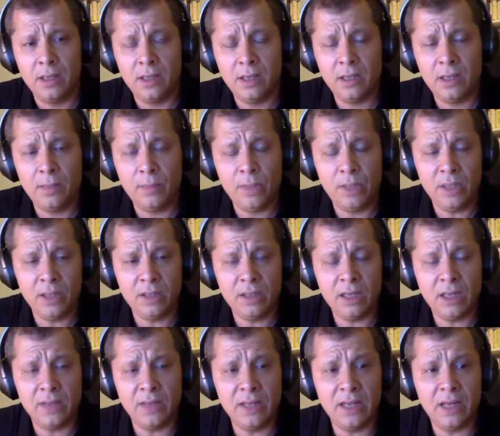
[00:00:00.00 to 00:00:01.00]
meaning
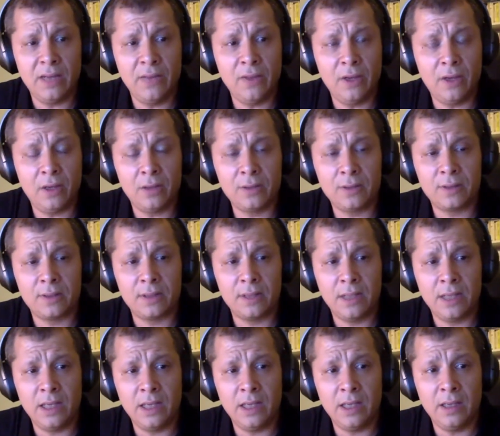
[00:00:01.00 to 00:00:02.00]
that they are not
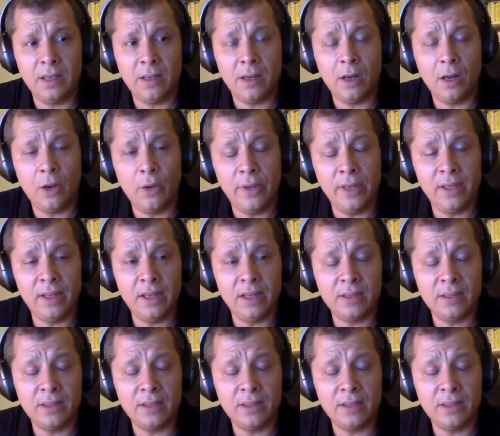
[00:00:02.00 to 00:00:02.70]
allowing